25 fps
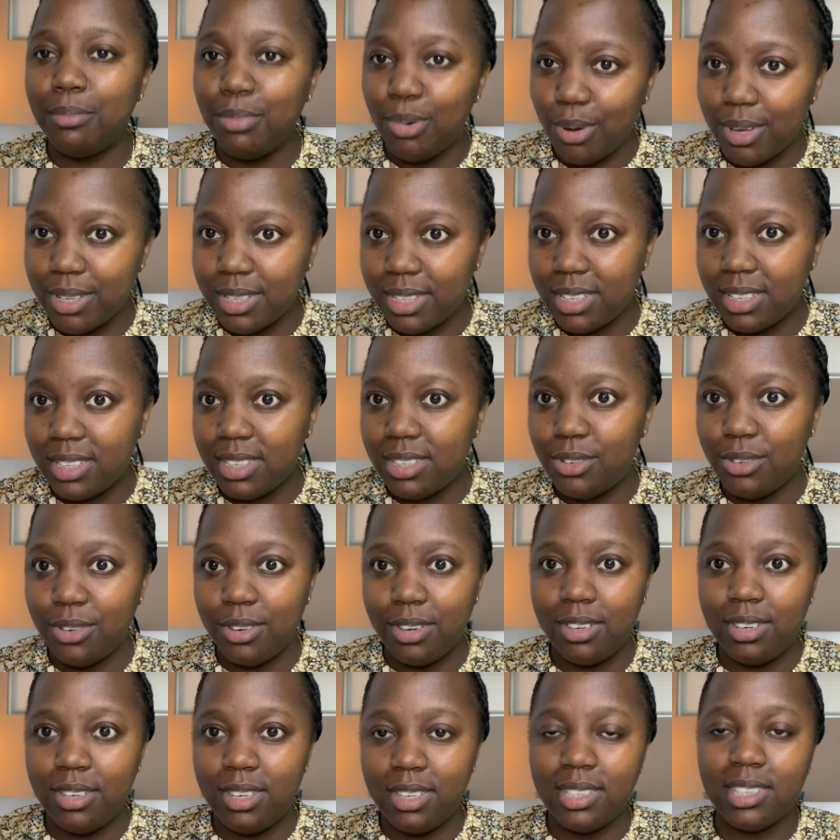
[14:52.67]
boxes
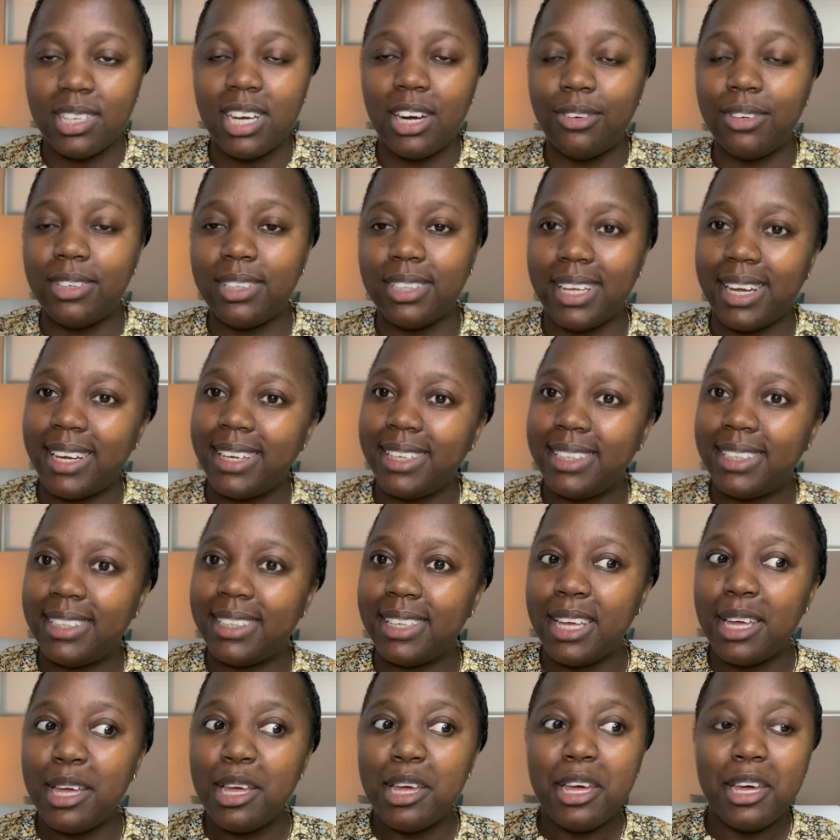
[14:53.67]
to discount
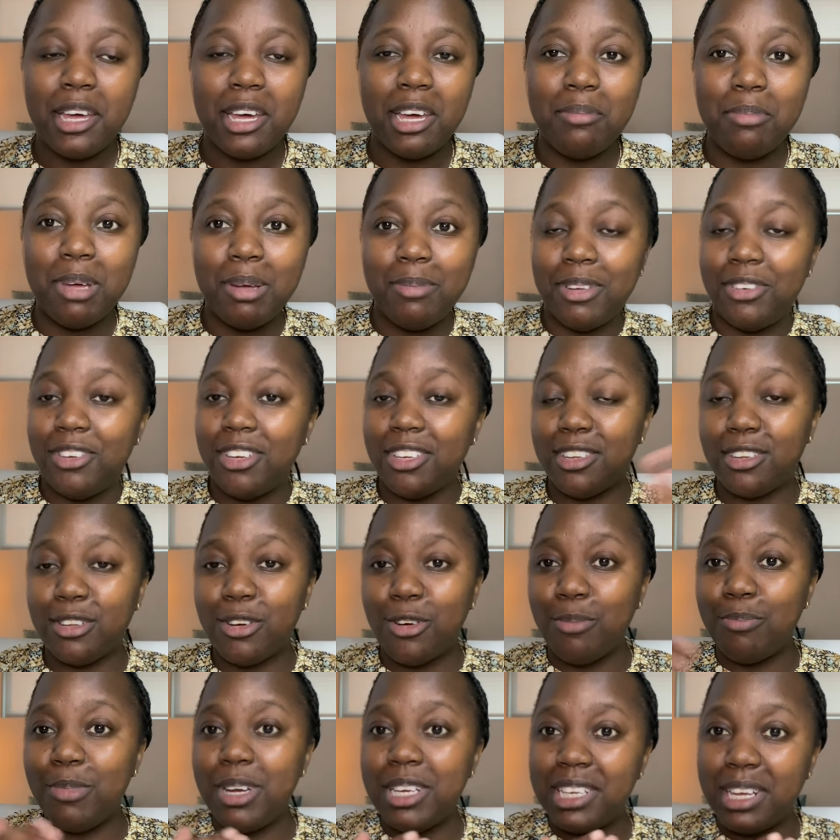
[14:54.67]
sites, and maybe
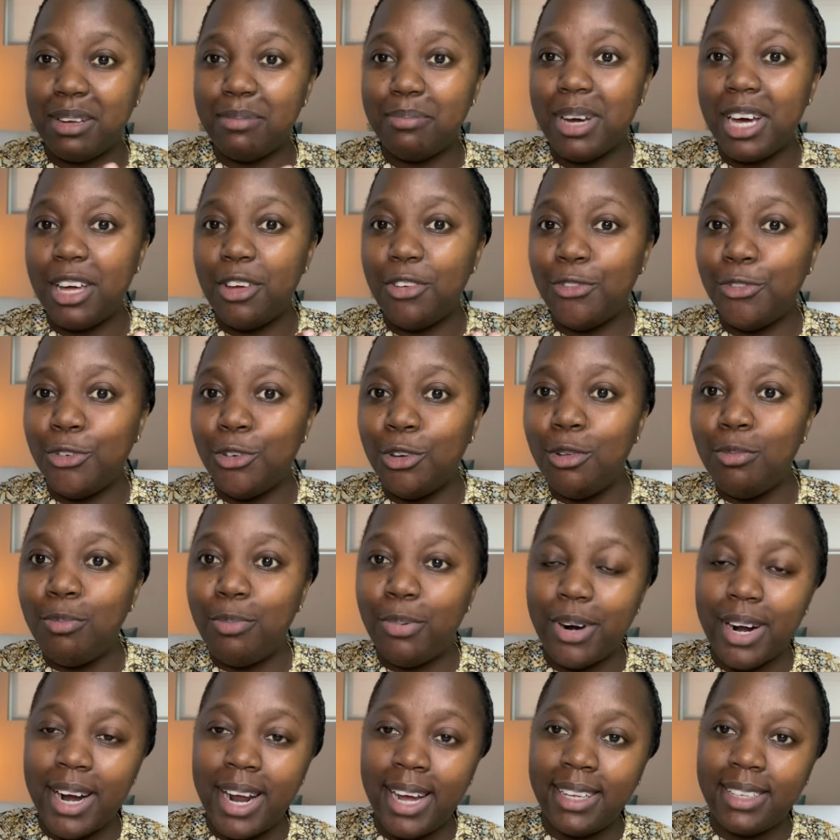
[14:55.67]
just commit and buy full
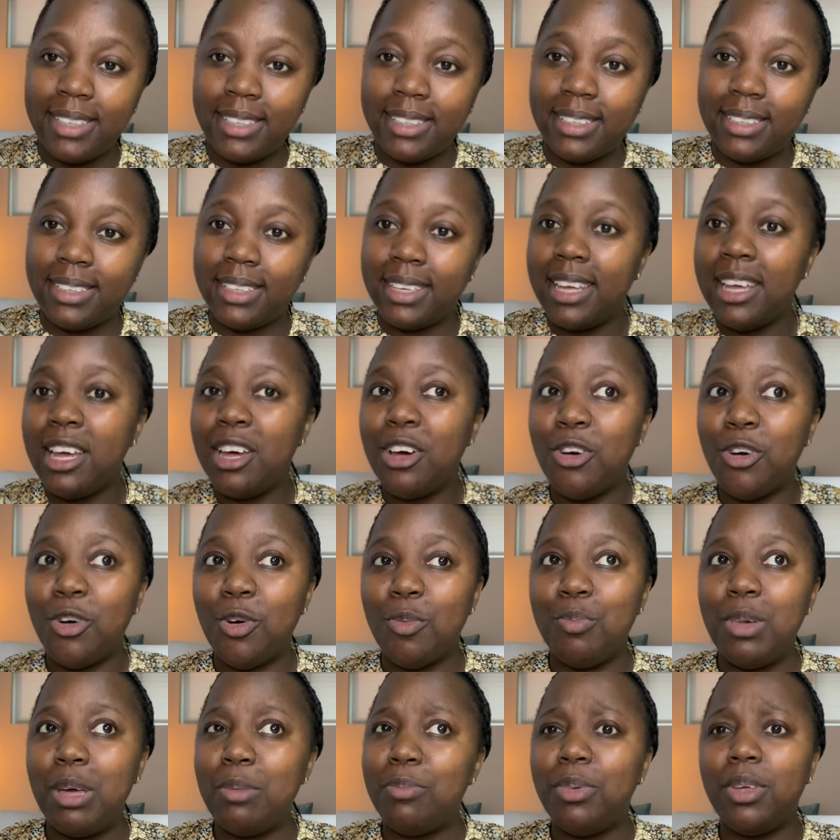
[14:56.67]
price,
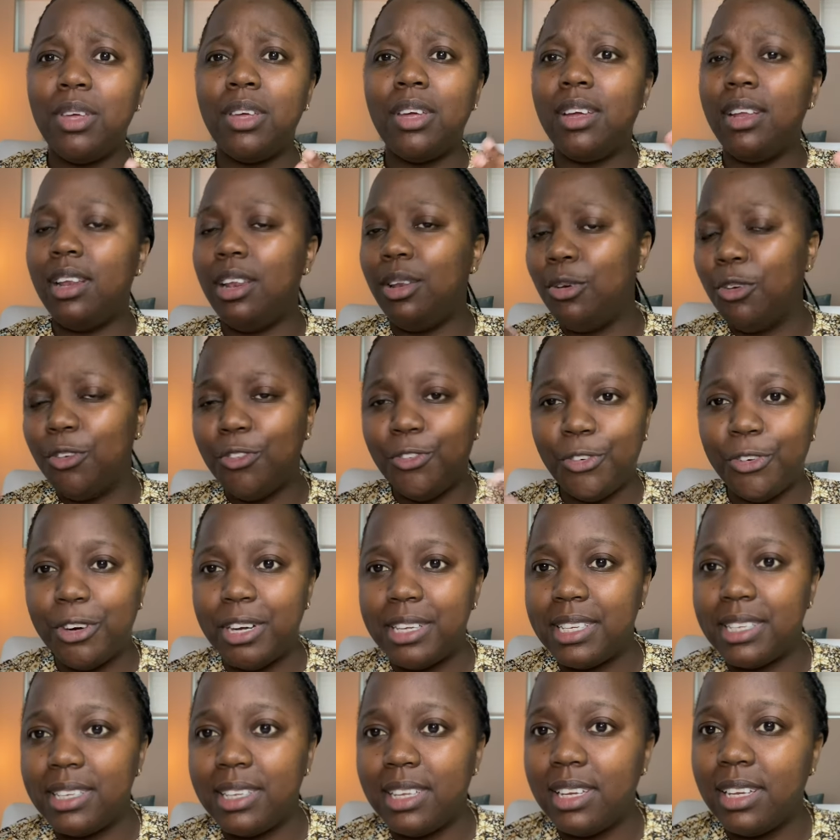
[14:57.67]
or maybe look
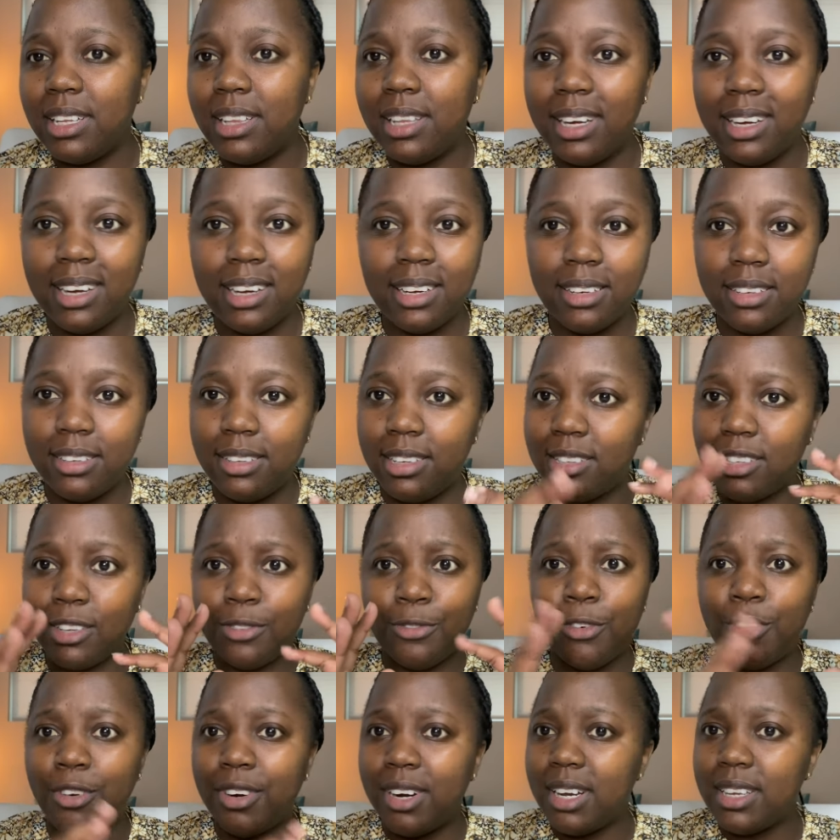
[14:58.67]
for a sale like the
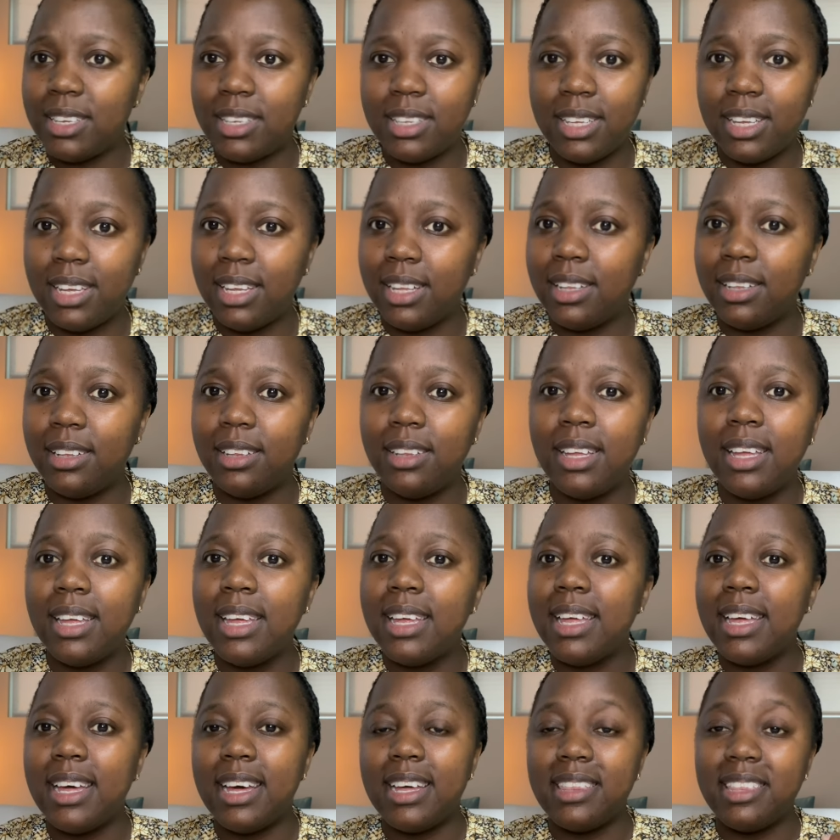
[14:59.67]
Sephora sale
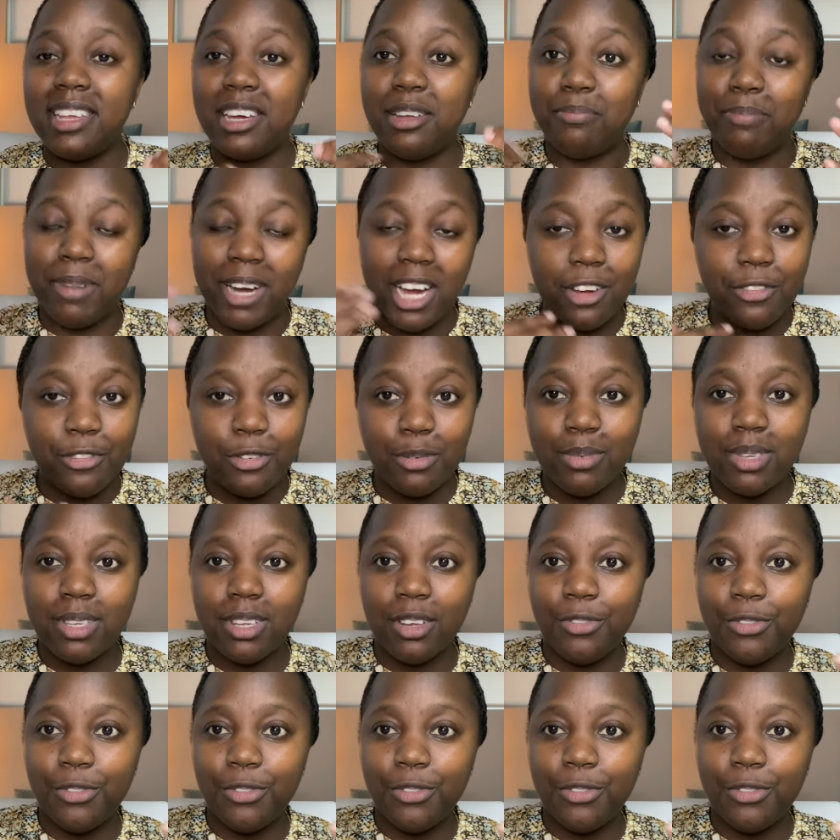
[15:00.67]
and then buy from